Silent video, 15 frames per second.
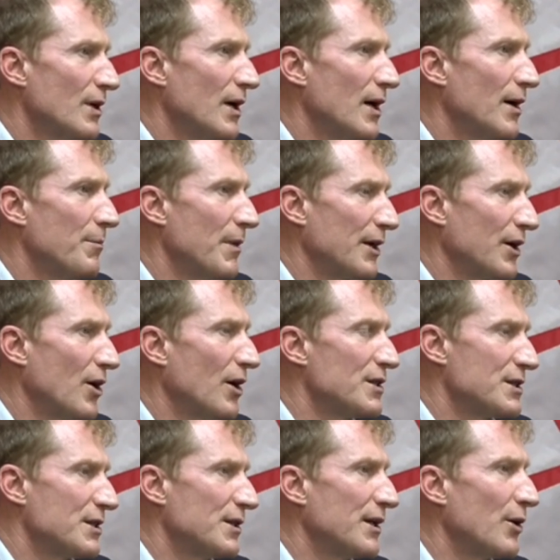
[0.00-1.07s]
and
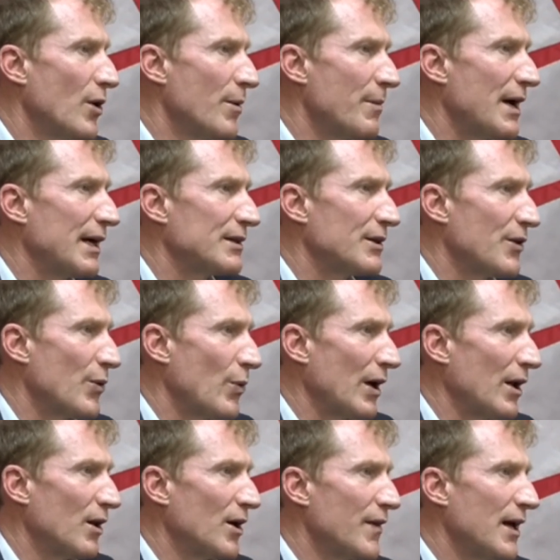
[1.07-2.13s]
constantly going back to the
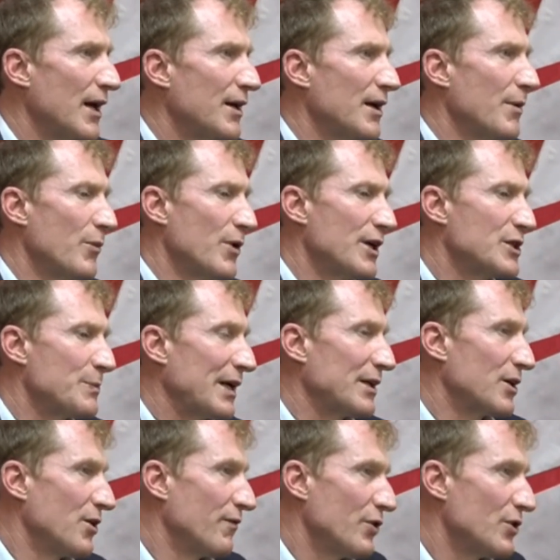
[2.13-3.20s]
well on that. We
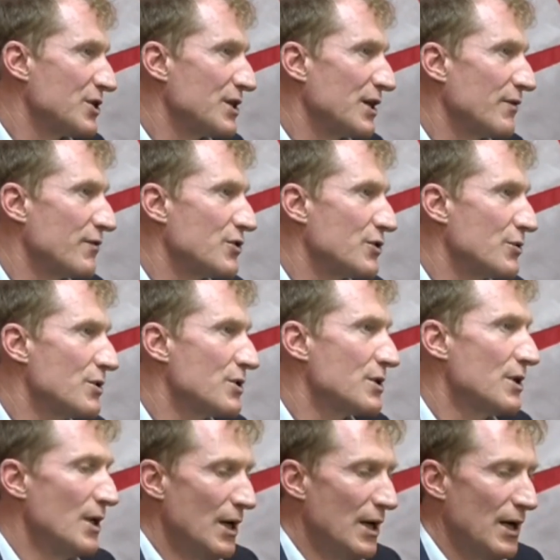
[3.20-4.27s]
expect a diversity of students.
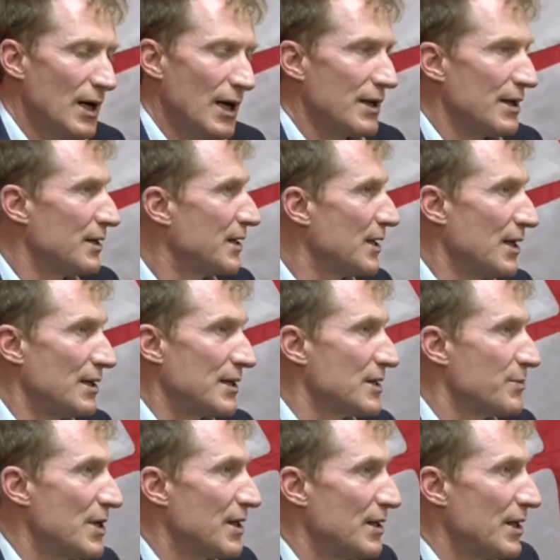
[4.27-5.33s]
It
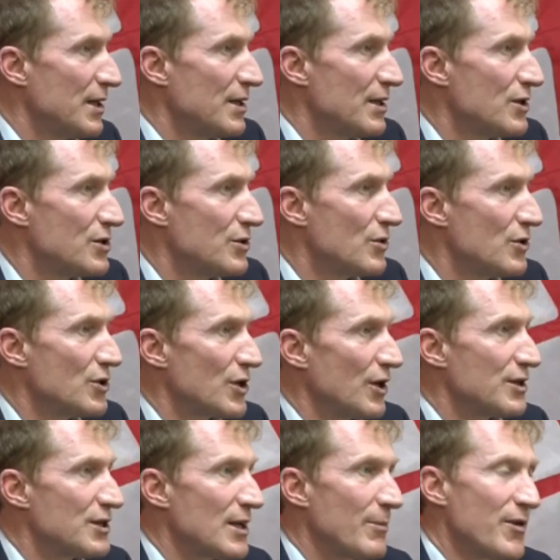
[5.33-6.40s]
doesn't mean that Indian students
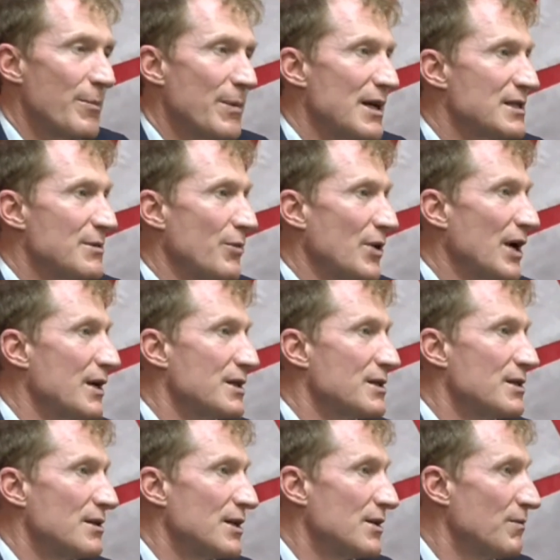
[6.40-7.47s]
aren't some of the best and
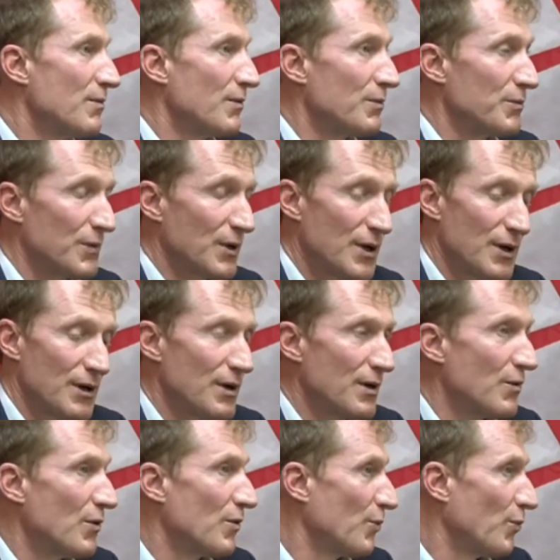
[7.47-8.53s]
brightest. Indeed,
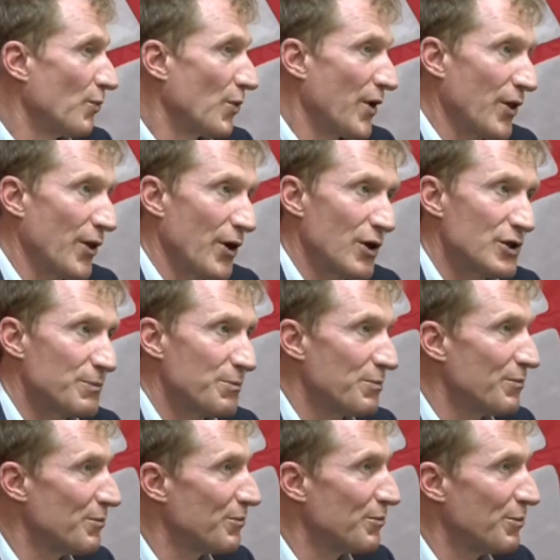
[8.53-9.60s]
one of the largest
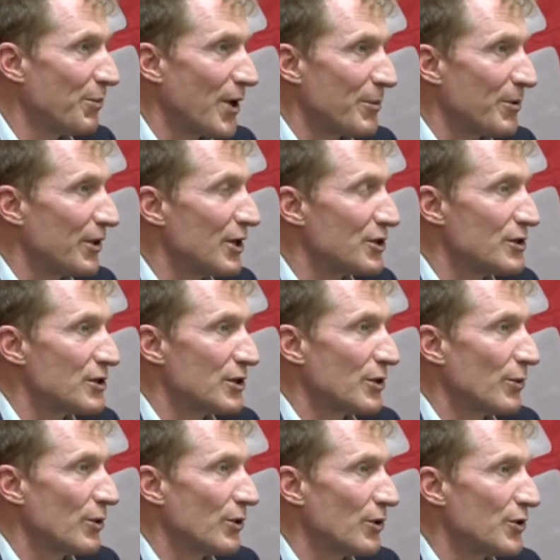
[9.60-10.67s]
populations in
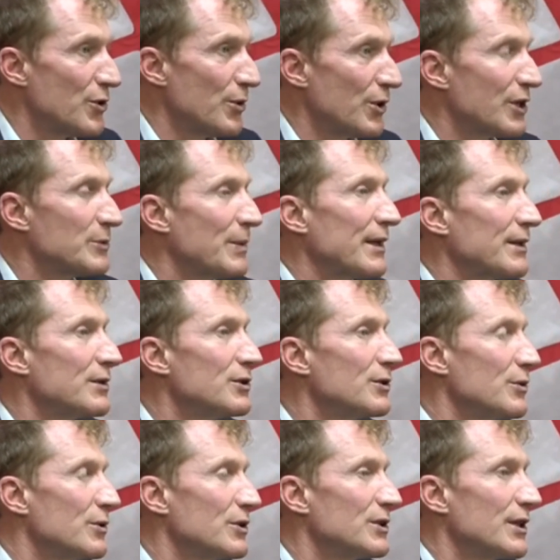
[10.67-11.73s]
the world, you would expect
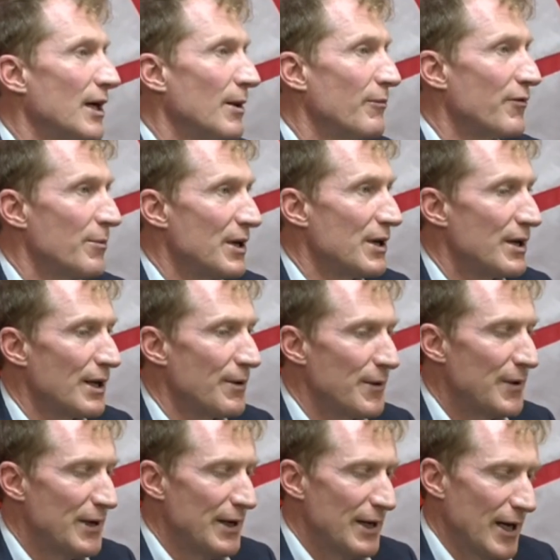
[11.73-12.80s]
students to come from India.
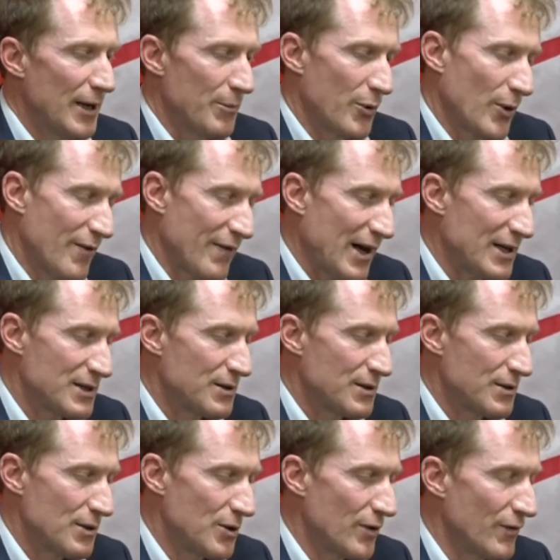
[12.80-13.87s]
But what I've asked
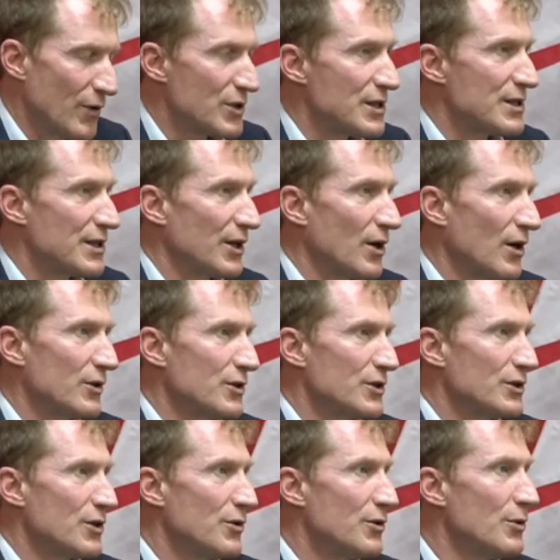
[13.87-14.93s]
universities and
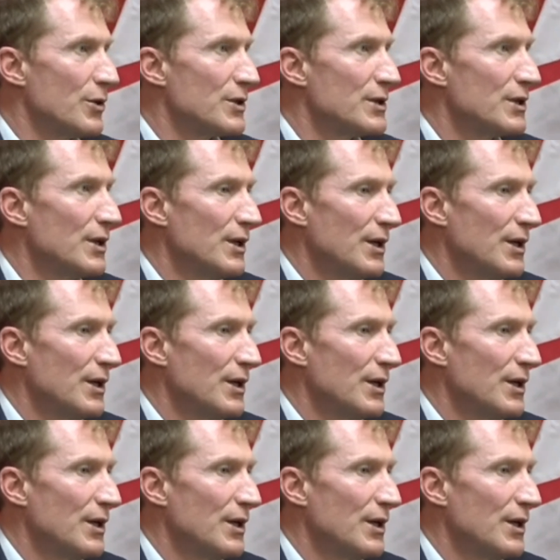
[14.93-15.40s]
colleges to do is